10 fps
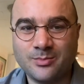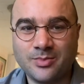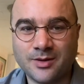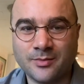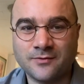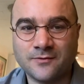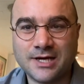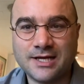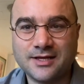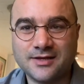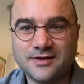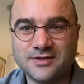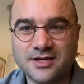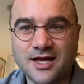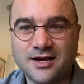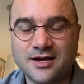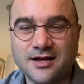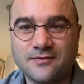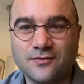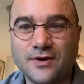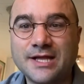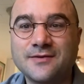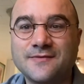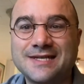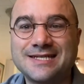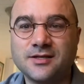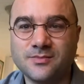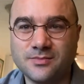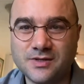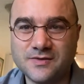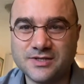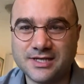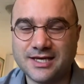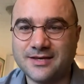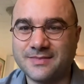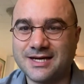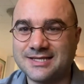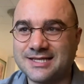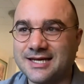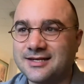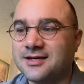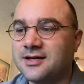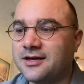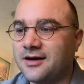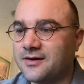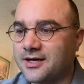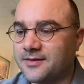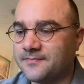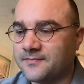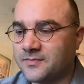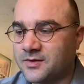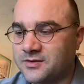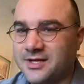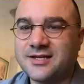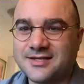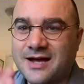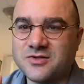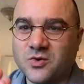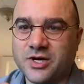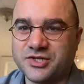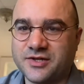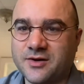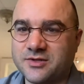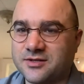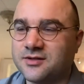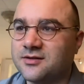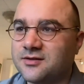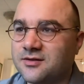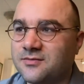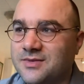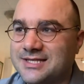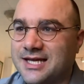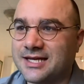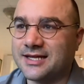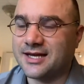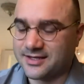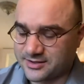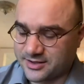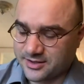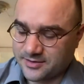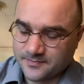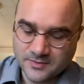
but I'm afraid that there's not enough relevant music in my set. Okay, so that was the question. That wasn't me saying that necessarily.